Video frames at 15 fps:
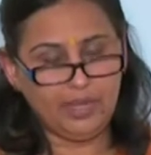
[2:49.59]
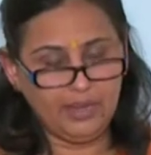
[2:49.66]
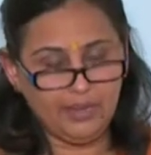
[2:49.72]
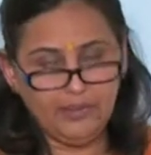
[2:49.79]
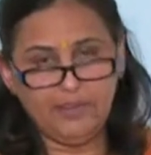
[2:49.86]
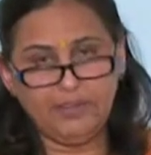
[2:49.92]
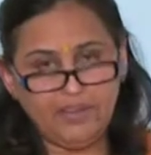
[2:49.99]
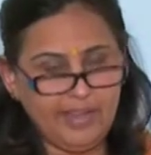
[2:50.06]

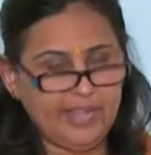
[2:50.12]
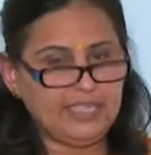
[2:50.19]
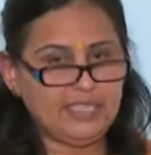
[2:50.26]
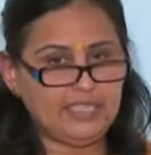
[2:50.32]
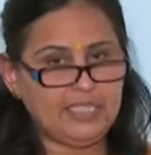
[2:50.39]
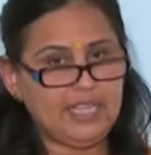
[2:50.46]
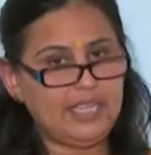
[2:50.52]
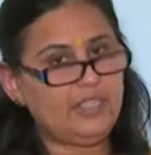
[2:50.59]

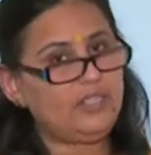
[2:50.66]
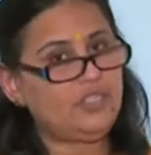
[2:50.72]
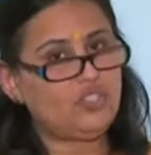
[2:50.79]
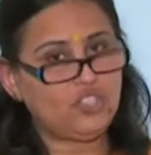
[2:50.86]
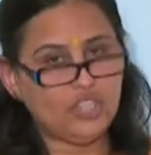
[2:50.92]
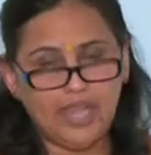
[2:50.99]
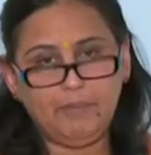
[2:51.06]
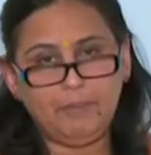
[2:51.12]
interesting
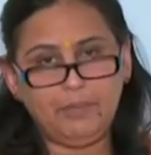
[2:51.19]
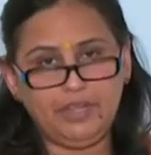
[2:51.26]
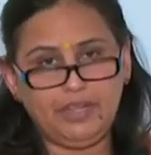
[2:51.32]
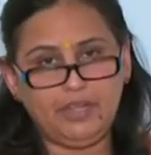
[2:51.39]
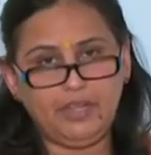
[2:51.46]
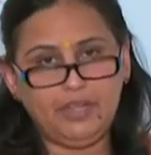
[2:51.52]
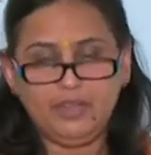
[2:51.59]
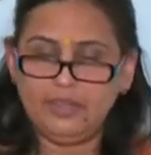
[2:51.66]

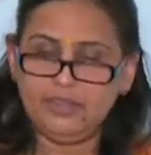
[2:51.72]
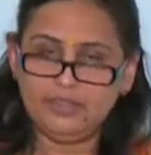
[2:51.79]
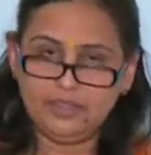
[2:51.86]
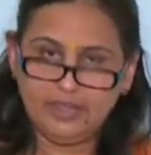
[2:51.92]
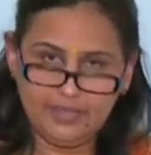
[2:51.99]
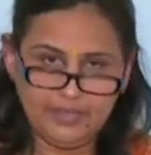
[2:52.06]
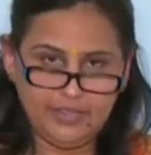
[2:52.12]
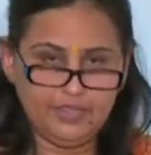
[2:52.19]
chapter.
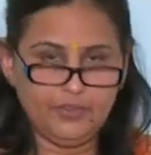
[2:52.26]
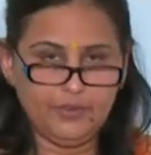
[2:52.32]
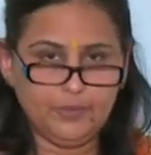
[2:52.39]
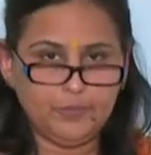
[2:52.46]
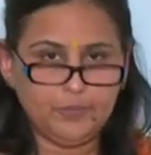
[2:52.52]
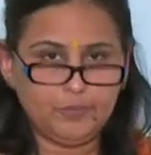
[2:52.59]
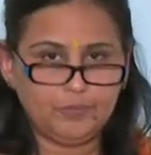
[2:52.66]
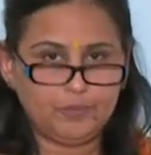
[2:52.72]
Thank
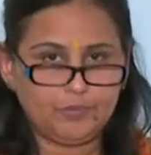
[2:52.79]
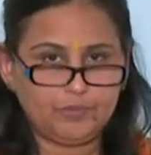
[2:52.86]
you.